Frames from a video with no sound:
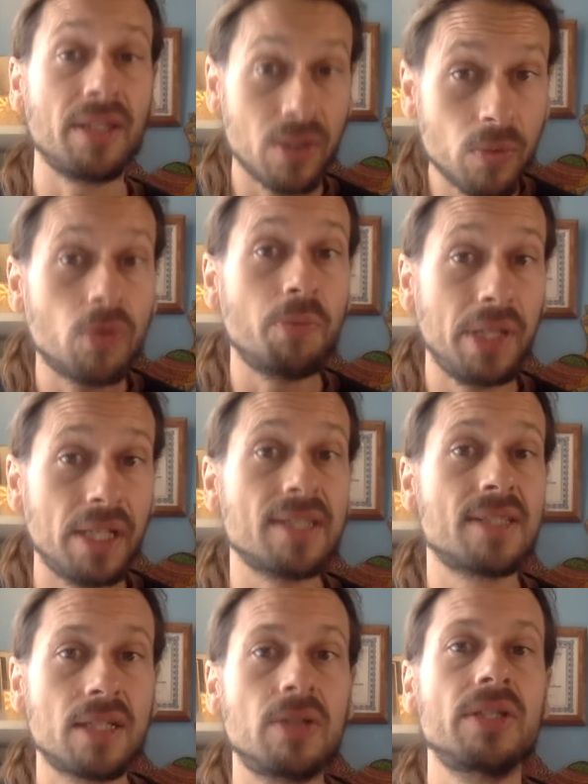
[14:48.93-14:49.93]
you will be a
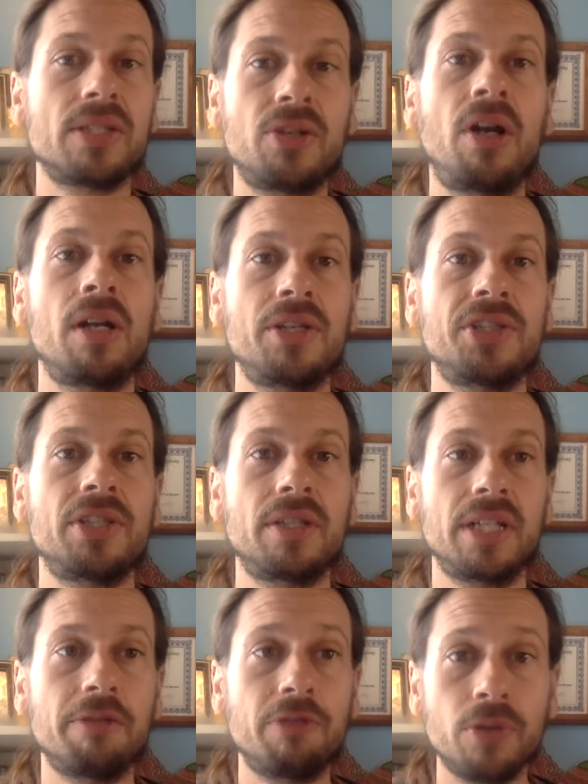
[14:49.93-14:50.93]
skilled
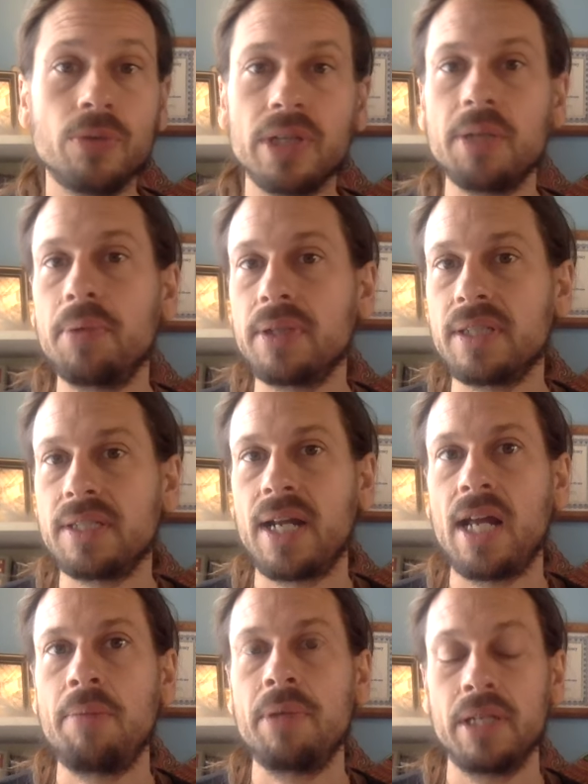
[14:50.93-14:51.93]
astrologer if you really put the
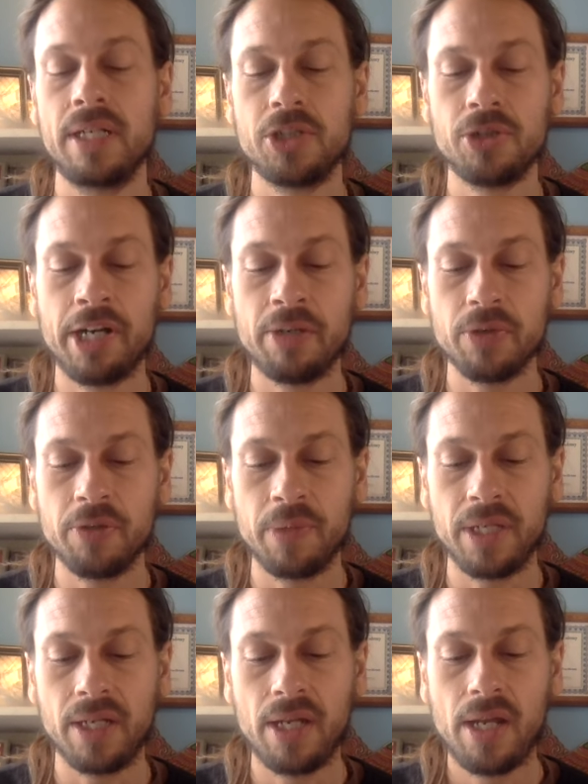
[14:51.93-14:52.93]
time in and train with
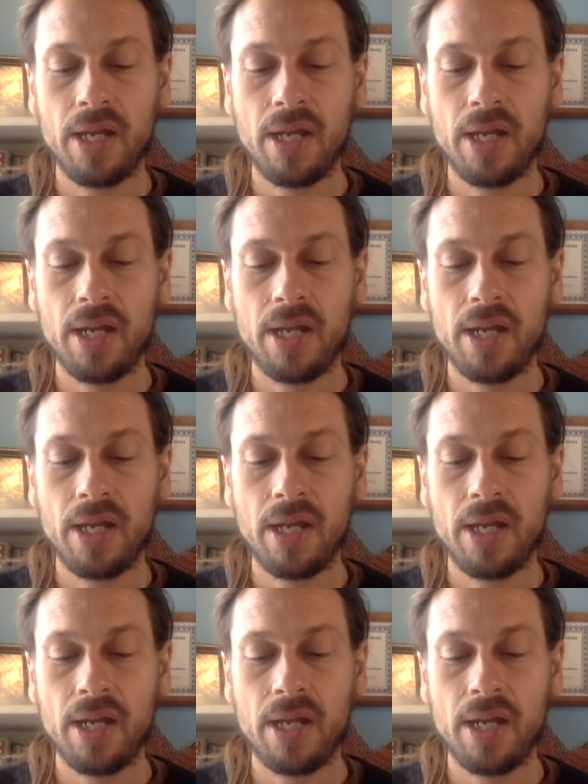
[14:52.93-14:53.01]
me.